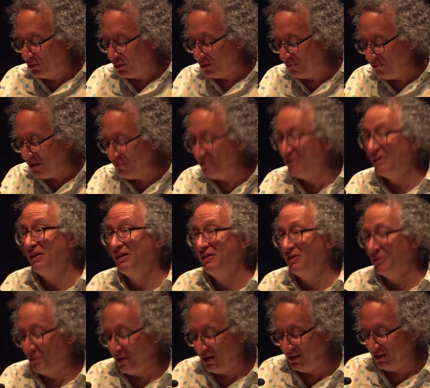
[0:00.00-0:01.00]
Or maybe
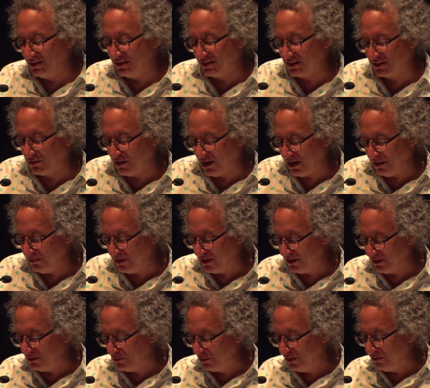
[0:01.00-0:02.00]
another way to describe
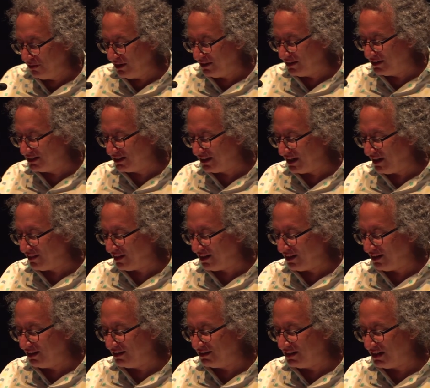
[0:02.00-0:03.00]
it would be to say that
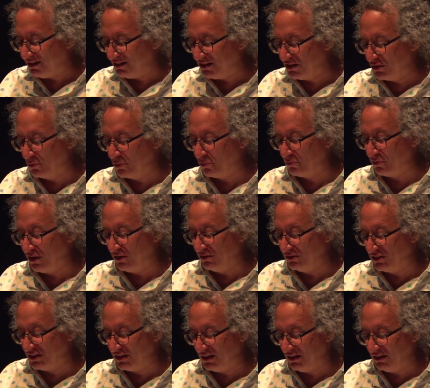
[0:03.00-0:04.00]
I intend to
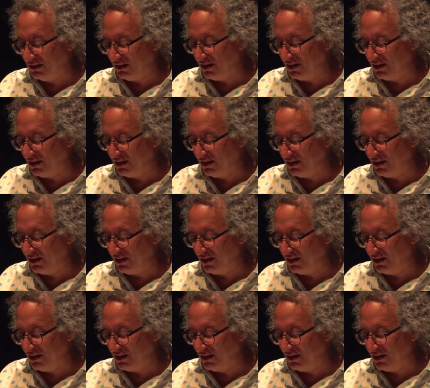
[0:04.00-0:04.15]
approach